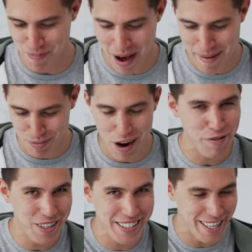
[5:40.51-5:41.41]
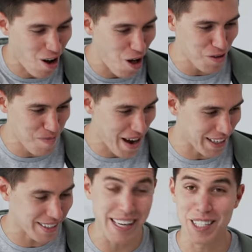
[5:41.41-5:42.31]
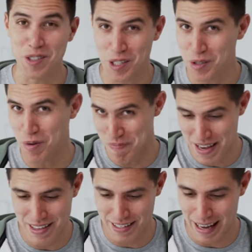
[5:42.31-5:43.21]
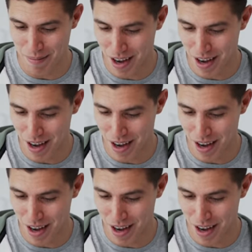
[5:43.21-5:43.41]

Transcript: my preference, then all of my accessories would be the same